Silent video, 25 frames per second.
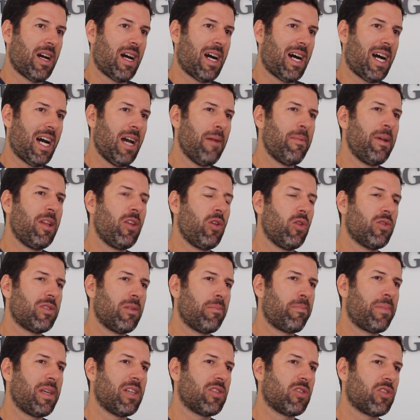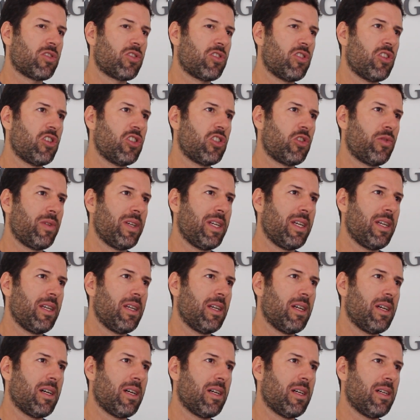I have been using piezo
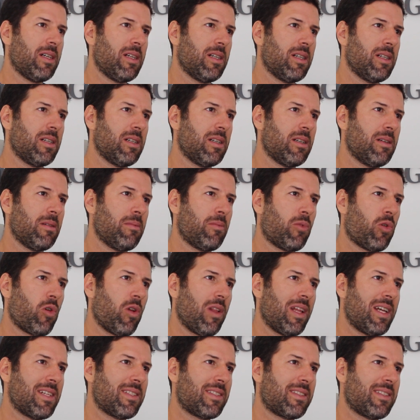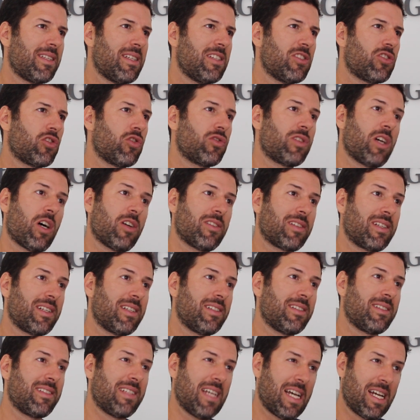surgery more or less since
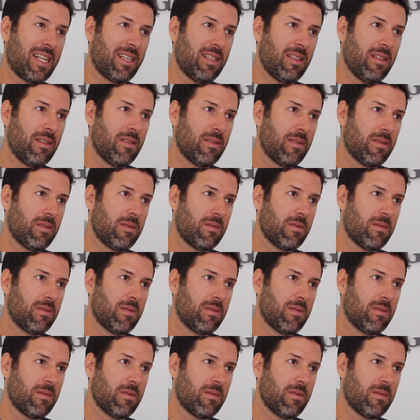2010.